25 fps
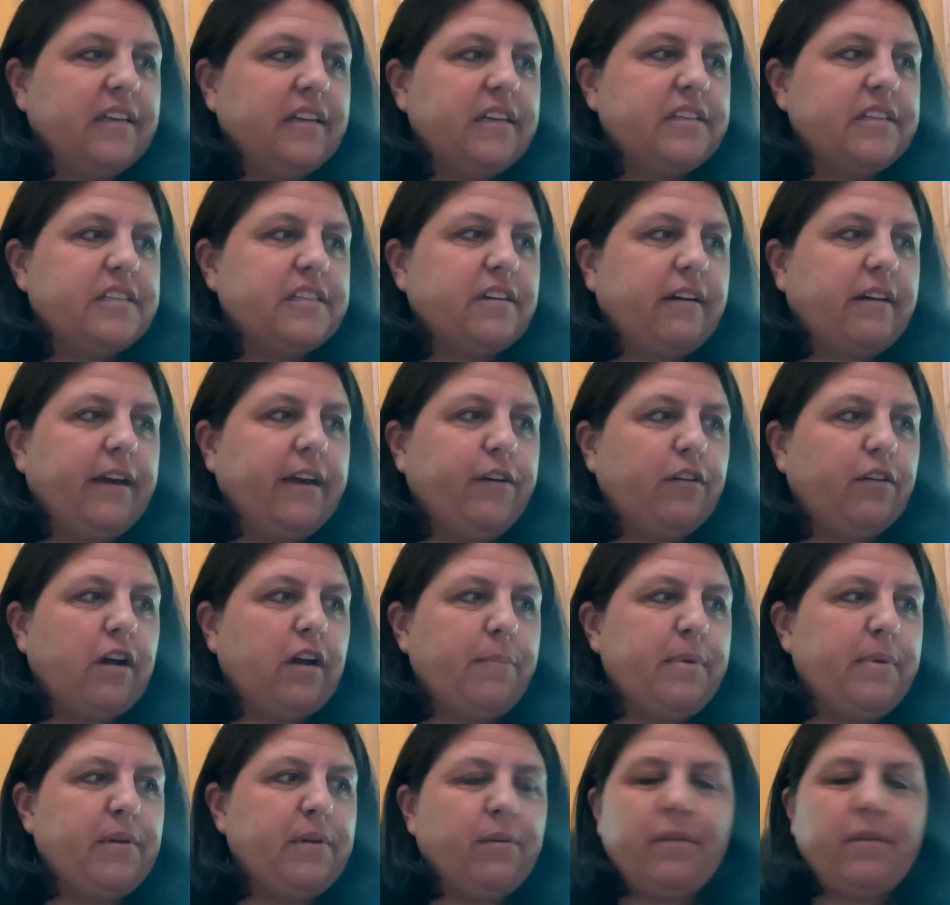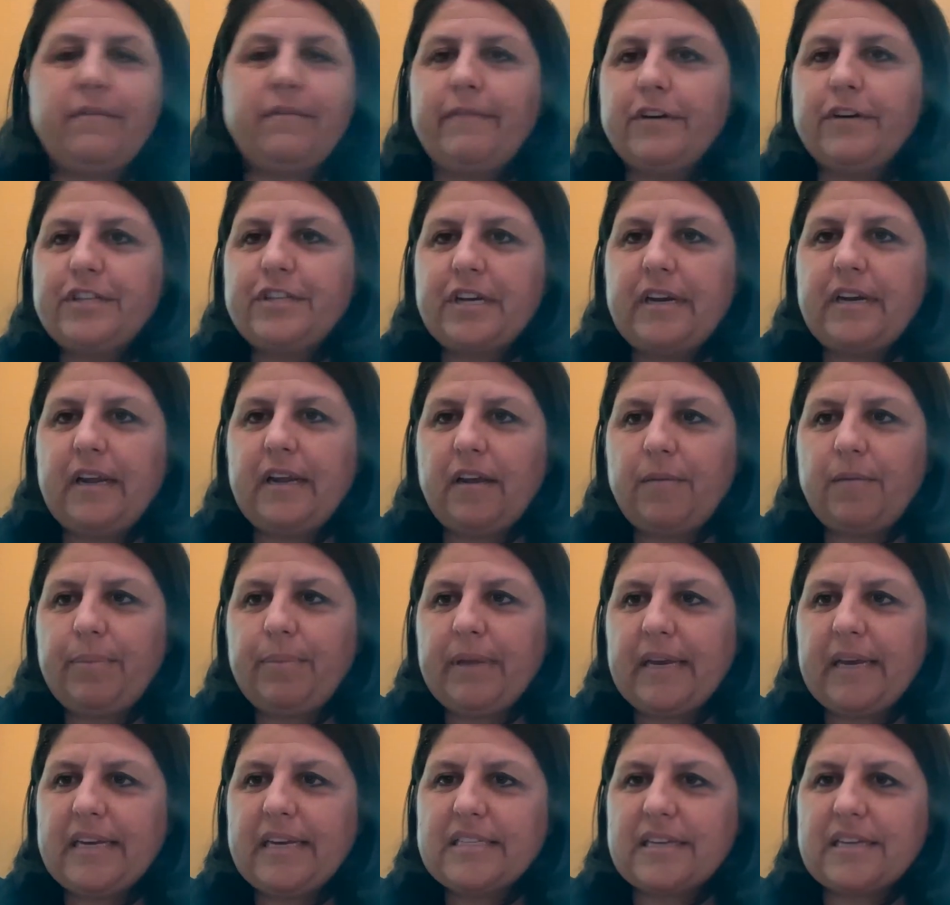So I grew up in Northern Virginia
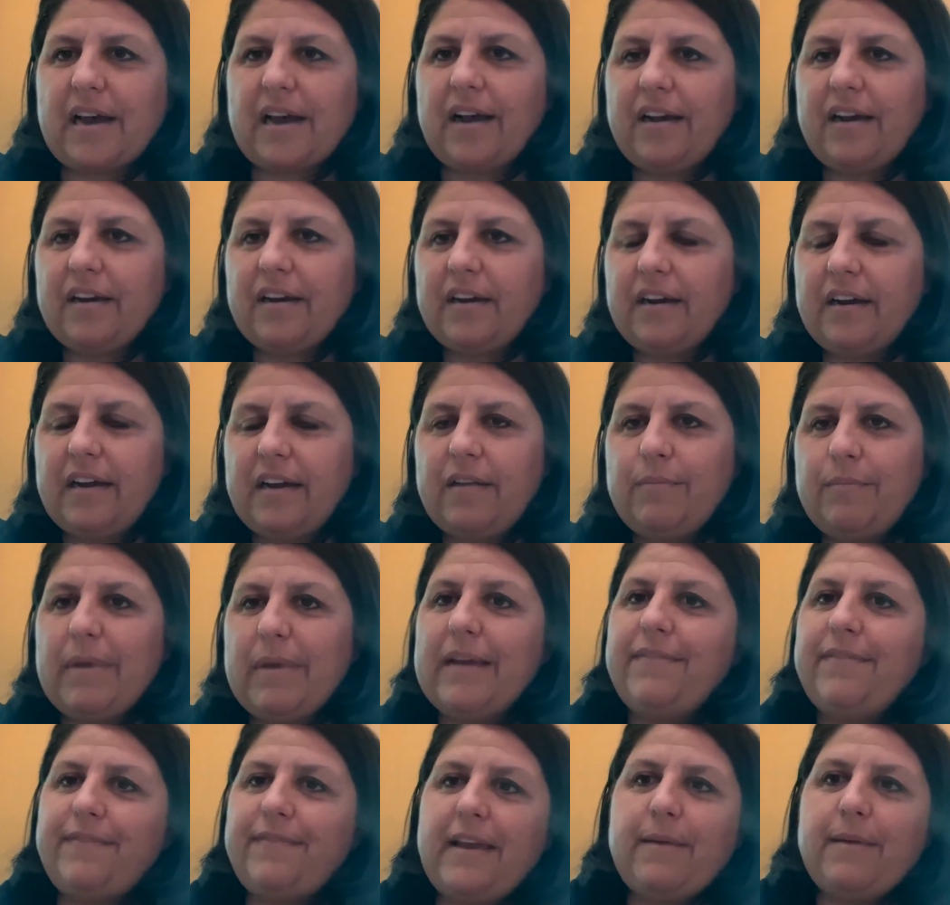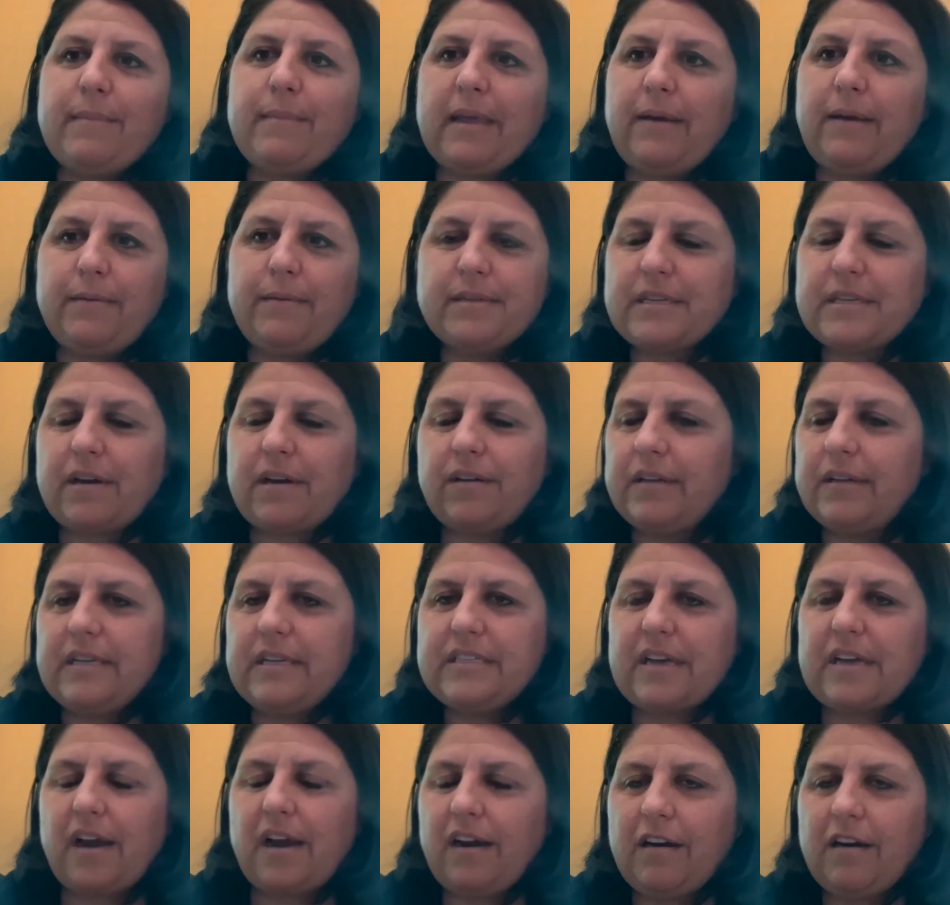playing soccer, and my family was all in
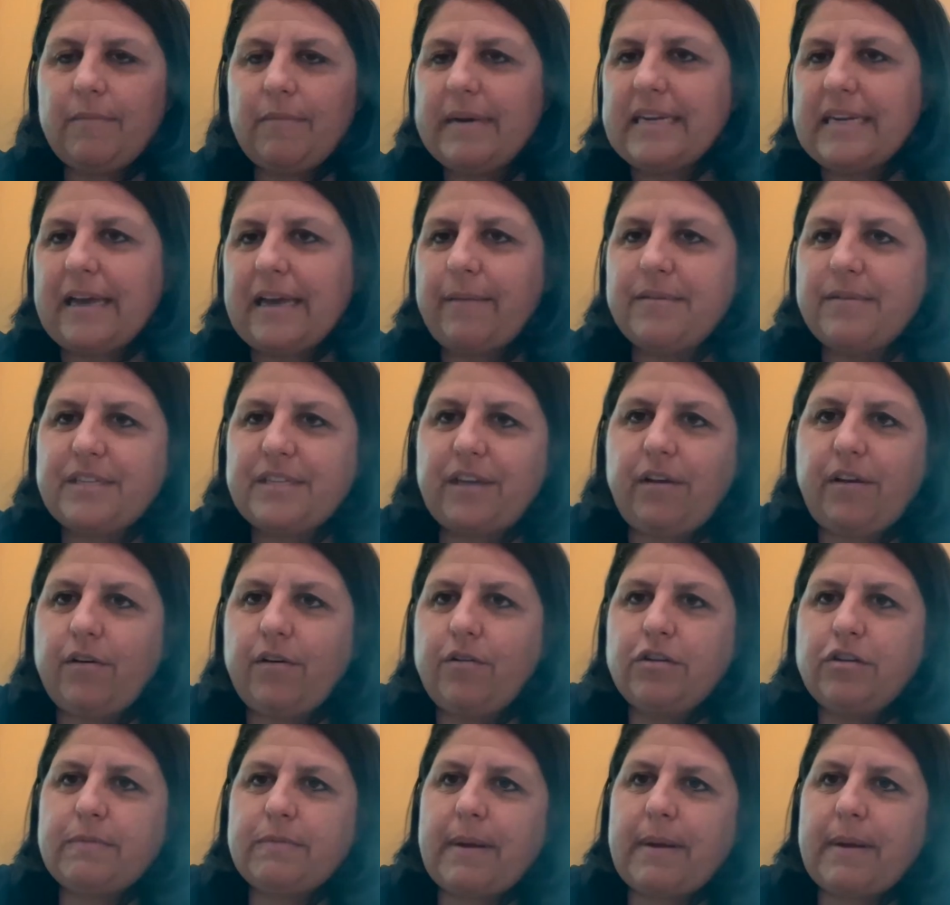soccer. My dad was a coach.